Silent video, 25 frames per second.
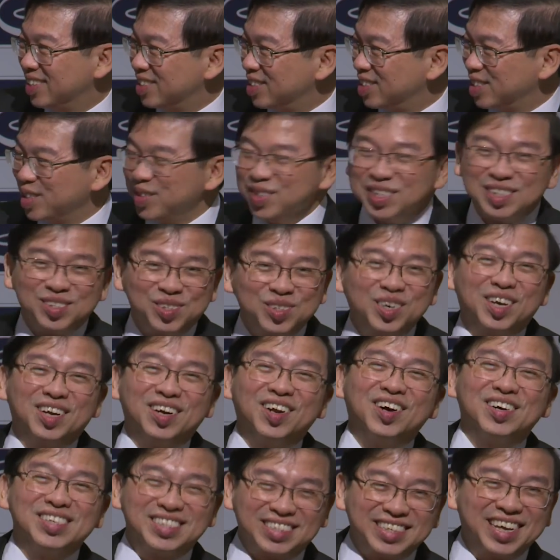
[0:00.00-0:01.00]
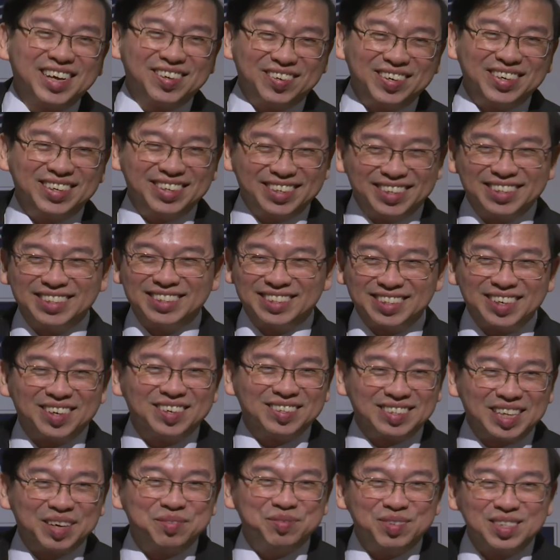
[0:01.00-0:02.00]
So we do a lot of sharing on
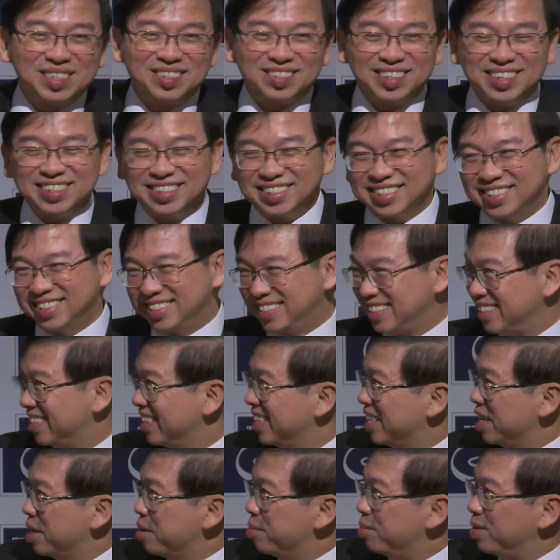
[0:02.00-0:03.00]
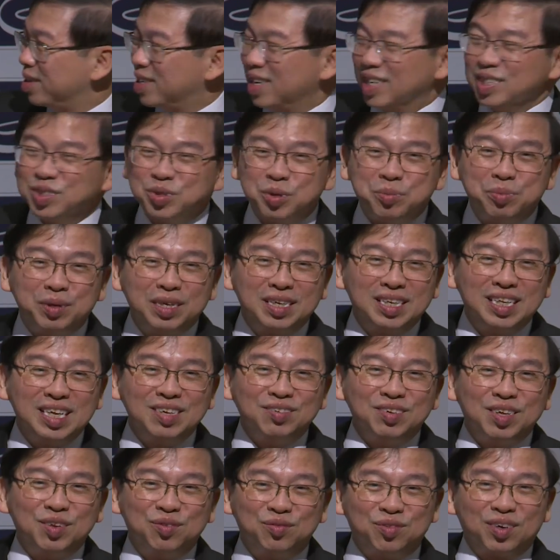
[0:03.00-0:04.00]
top of demonstrations because we
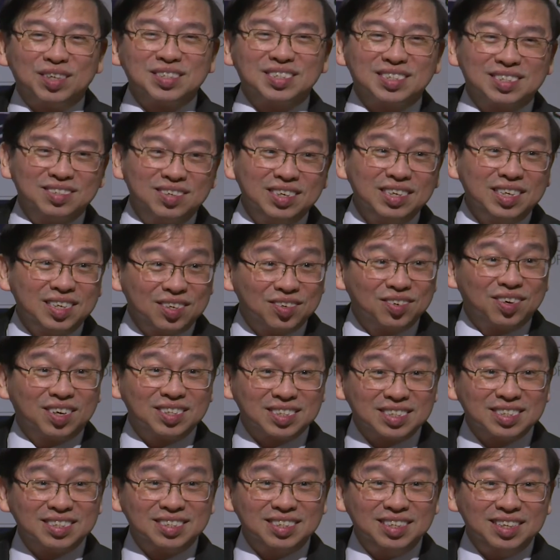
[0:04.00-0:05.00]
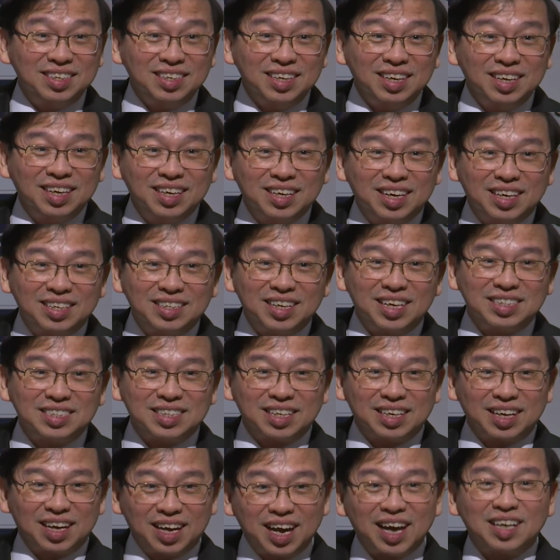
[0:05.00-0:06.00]
believe in fostering curiosity. That's
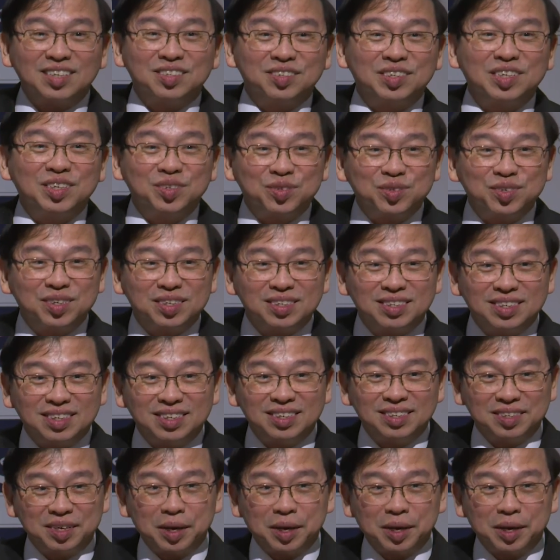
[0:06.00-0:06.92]
at the heart of inquiry.